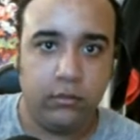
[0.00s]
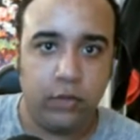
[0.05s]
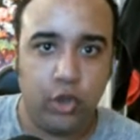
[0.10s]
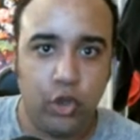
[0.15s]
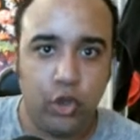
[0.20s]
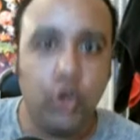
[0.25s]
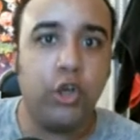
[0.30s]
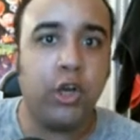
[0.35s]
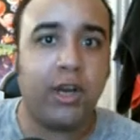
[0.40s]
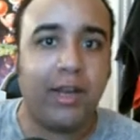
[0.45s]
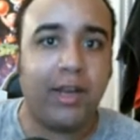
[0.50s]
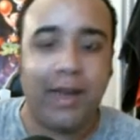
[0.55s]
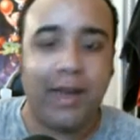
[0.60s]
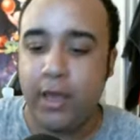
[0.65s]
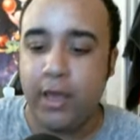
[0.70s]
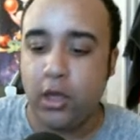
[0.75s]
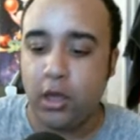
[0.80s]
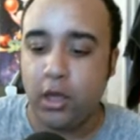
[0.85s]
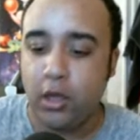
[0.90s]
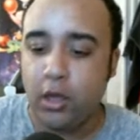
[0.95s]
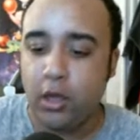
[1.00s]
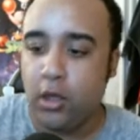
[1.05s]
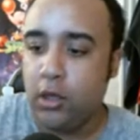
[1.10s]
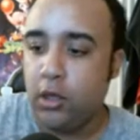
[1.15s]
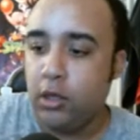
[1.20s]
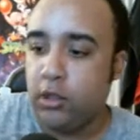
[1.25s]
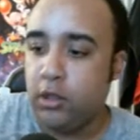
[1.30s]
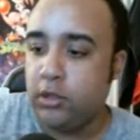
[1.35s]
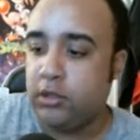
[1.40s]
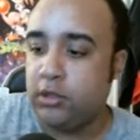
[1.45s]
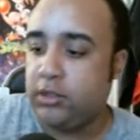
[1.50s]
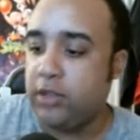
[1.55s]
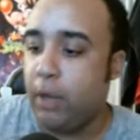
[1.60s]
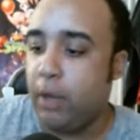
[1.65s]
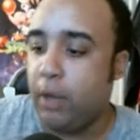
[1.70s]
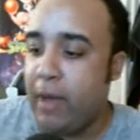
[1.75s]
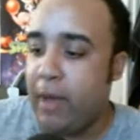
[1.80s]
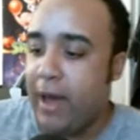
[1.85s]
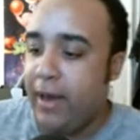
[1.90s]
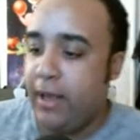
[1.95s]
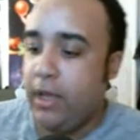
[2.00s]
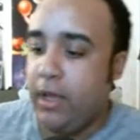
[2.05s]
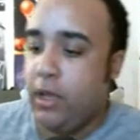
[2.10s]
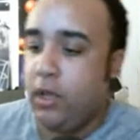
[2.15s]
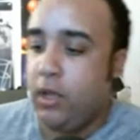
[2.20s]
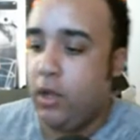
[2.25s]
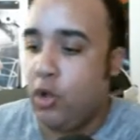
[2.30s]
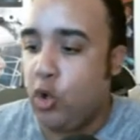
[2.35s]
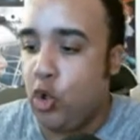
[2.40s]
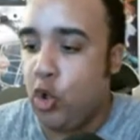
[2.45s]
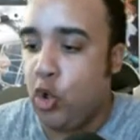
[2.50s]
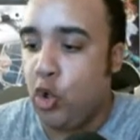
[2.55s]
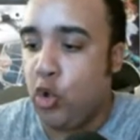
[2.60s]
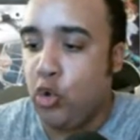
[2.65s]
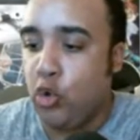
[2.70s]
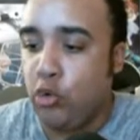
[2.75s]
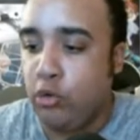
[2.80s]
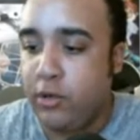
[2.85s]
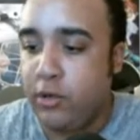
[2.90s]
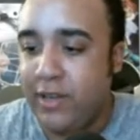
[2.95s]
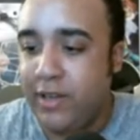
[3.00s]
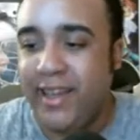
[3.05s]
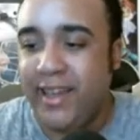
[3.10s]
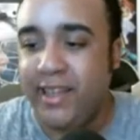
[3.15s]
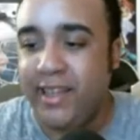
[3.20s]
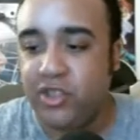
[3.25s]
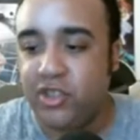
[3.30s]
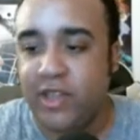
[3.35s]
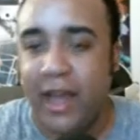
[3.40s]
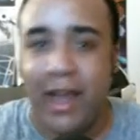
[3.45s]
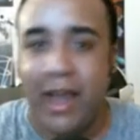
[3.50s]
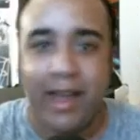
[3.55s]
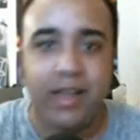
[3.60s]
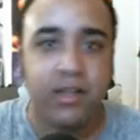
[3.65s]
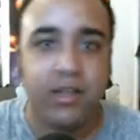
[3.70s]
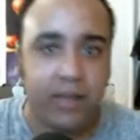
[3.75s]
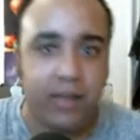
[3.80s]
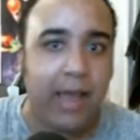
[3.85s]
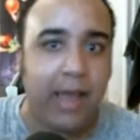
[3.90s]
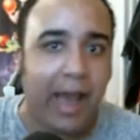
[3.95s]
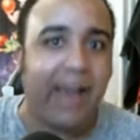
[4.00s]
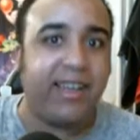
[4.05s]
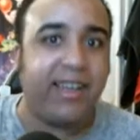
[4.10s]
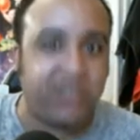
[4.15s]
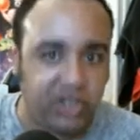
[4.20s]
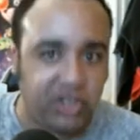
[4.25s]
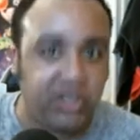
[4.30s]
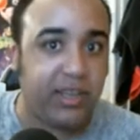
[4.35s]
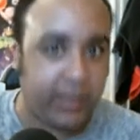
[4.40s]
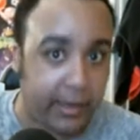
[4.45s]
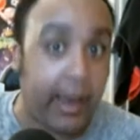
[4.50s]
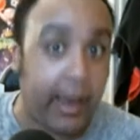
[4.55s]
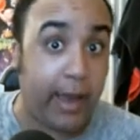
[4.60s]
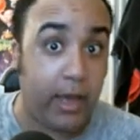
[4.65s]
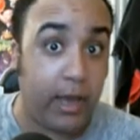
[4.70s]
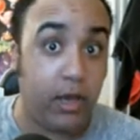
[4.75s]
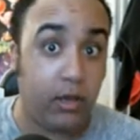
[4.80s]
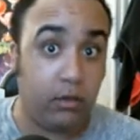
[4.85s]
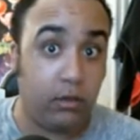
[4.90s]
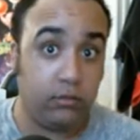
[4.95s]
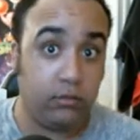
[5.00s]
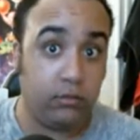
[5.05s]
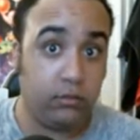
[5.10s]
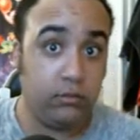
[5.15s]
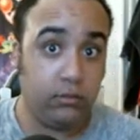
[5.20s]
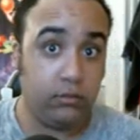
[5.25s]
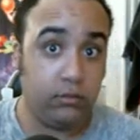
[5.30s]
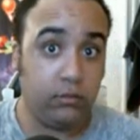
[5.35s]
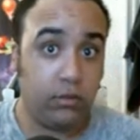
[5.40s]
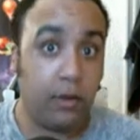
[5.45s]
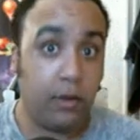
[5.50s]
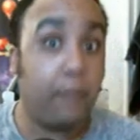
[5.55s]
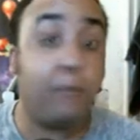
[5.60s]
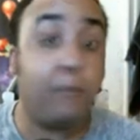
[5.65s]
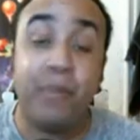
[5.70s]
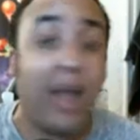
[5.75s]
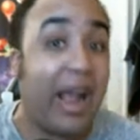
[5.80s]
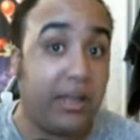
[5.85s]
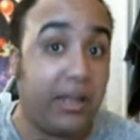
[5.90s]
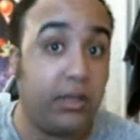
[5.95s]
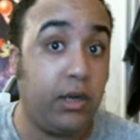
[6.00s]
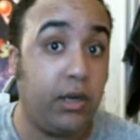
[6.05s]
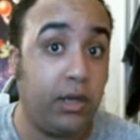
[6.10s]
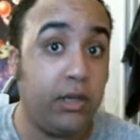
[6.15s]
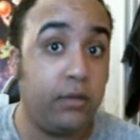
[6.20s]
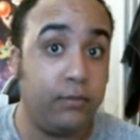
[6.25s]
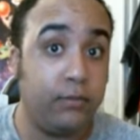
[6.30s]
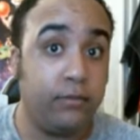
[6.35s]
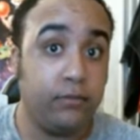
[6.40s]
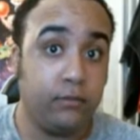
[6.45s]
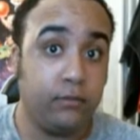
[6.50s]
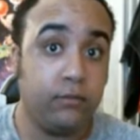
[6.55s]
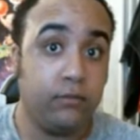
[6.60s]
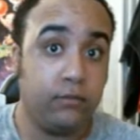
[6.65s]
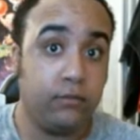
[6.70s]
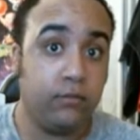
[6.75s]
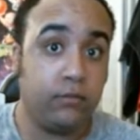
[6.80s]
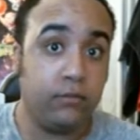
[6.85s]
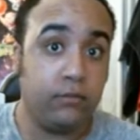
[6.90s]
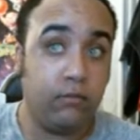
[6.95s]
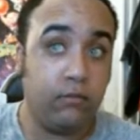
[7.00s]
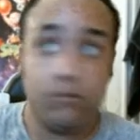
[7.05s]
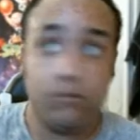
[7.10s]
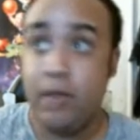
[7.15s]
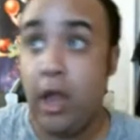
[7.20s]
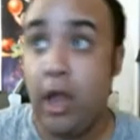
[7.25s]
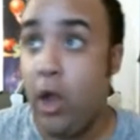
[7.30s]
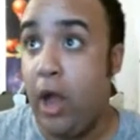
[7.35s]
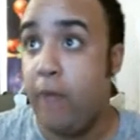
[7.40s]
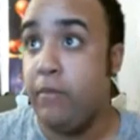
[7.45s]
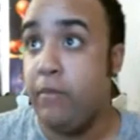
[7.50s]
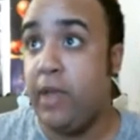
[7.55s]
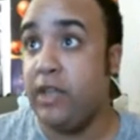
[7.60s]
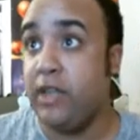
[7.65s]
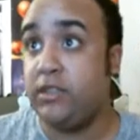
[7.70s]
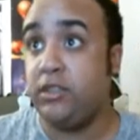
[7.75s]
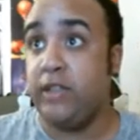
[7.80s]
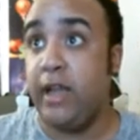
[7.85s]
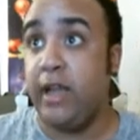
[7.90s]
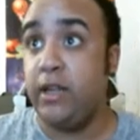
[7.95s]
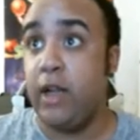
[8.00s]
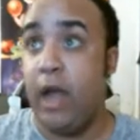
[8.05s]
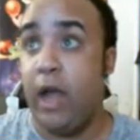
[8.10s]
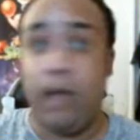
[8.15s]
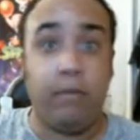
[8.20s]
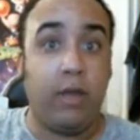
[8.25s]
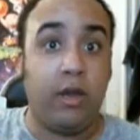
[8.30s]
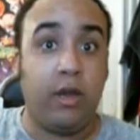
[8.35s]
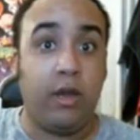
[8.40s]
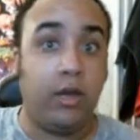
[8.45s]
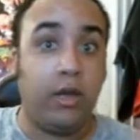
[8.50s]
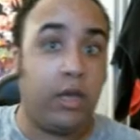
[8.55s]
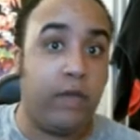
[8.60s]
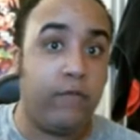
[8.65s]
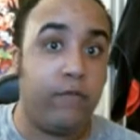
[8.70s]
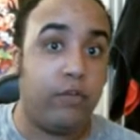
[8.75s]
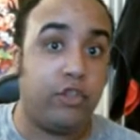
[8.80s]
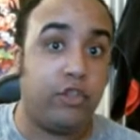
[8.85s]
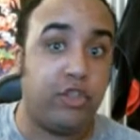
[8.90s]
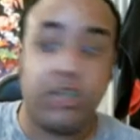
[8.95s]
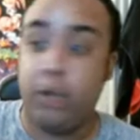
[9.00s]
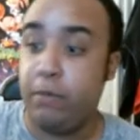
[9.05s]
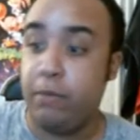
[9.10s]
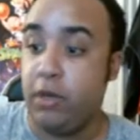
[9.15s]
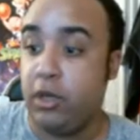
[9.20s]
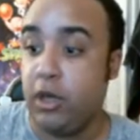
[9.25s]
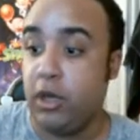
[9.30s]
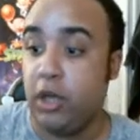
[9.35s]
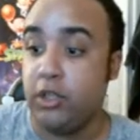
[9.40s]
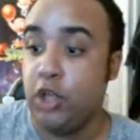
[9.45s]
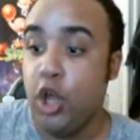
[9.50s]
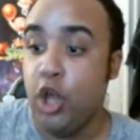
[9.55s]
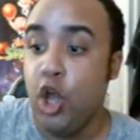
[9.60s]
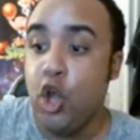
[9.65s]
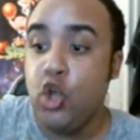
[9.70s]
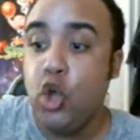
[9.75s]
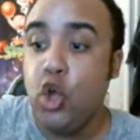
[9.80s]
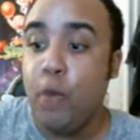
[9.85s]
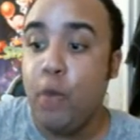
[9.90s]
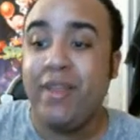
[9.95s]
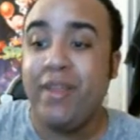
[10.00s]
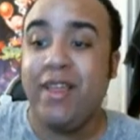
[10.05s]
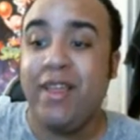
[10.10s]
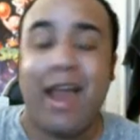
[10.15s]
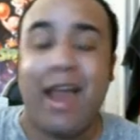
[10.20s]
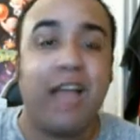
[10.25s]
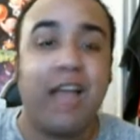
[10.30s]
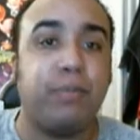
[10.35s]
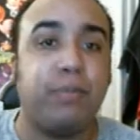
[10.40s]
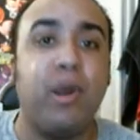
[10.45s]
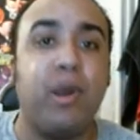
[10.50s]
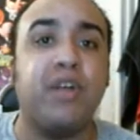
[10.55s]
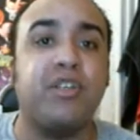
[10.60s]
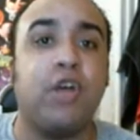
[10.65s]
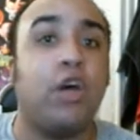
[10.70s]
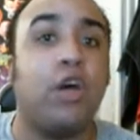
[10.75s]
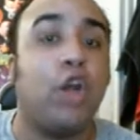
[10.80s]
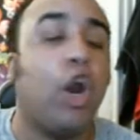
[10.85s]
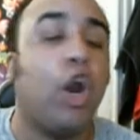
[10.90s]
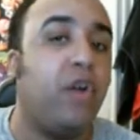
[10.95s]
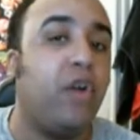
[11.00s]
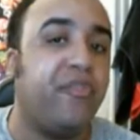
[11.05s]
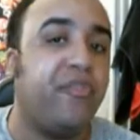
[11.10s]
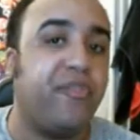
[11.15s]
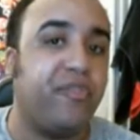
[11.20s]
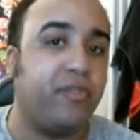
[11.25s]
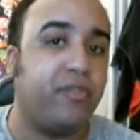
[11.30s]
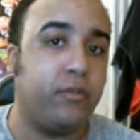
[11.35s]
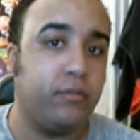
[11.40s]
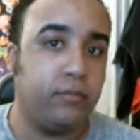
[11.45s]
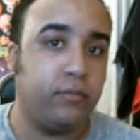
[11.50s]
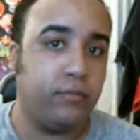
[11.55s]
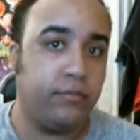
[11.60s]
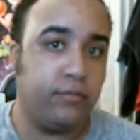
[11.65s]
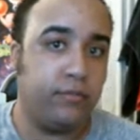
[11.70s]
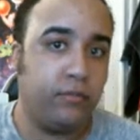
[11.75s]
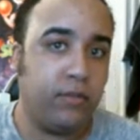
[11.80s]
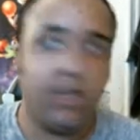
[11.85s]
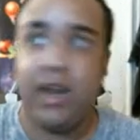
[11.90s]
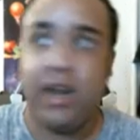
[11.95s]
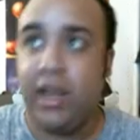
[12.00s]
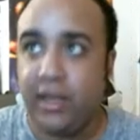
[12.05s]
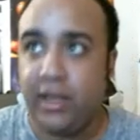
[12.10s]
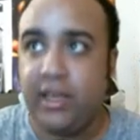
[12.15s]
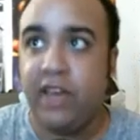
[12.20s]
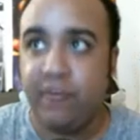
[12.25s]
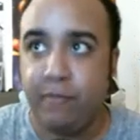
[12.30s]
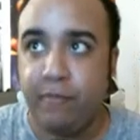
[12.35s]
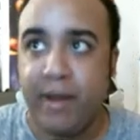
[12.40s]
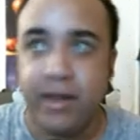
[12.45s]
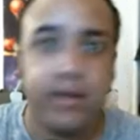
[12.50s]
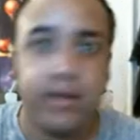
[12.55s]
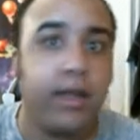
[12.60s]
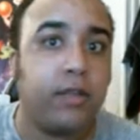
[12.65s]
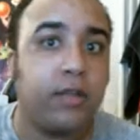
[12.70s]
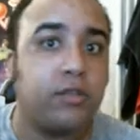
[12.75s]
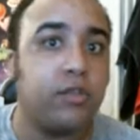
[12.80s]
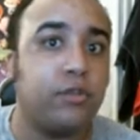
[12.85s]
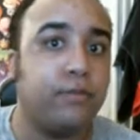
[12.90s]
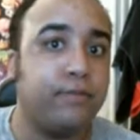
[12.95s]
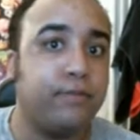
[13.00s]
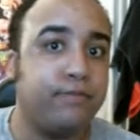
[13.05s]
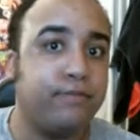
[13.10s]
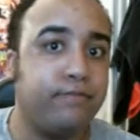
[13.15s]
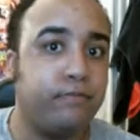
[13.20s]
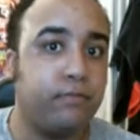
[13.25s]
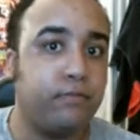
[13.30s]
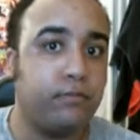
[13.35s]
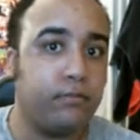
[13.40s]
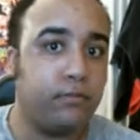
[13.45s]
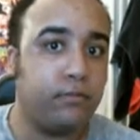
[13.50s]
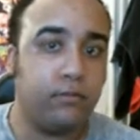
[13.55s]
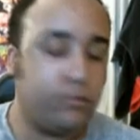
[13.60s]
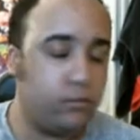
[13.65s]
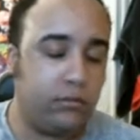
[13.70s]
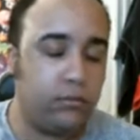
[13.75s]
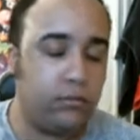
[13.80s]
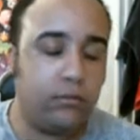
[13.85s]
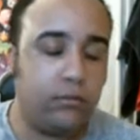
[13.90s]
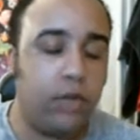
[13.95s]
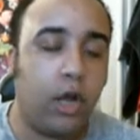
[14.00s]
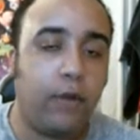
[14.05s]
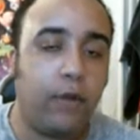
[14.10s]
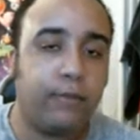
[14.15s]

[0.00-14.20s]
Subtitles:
You look like somebody who needs that DICK badly. No, I'm not saying that. I'm not going to give you shit because you'll be the last person on earth that I give my dick to. No.